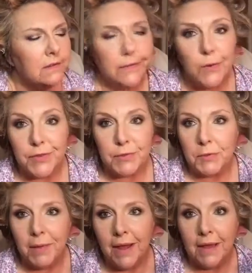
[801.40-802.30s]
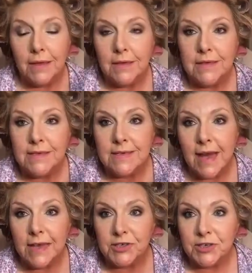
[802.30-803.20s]
going through my
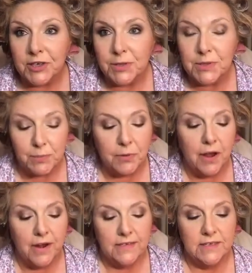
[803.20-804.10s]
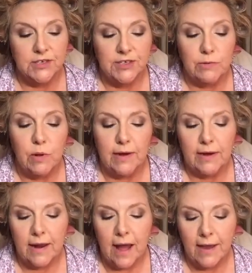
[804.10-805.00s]
stash to use the products that she
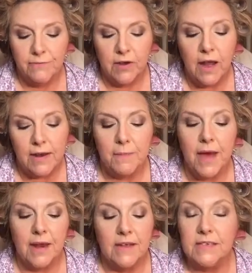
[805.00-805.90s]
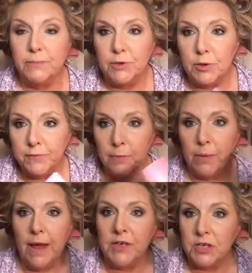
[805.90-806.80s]
wanted, and I had forgotten about it. It's a beautiful
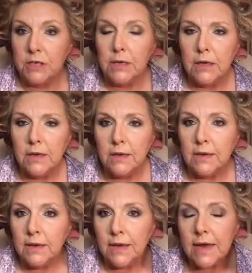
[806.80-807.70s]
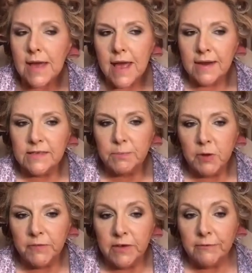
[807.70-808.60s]
blush, and it's
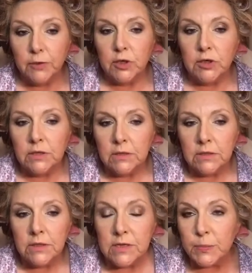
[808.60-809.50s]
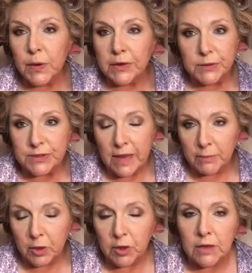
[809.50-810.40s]
perfect for spring or
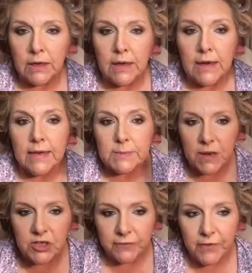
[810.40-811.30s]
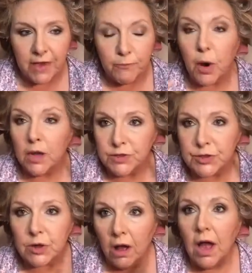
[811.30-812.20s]
summer, especially if you have
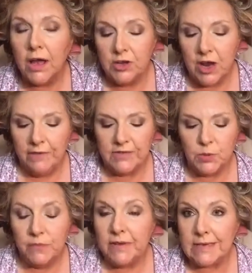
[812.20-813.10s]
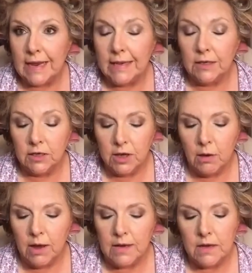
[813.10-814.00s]
bronzer on and you have a sort of a tan look
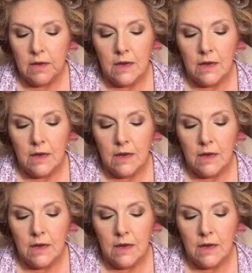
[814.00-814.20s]
going.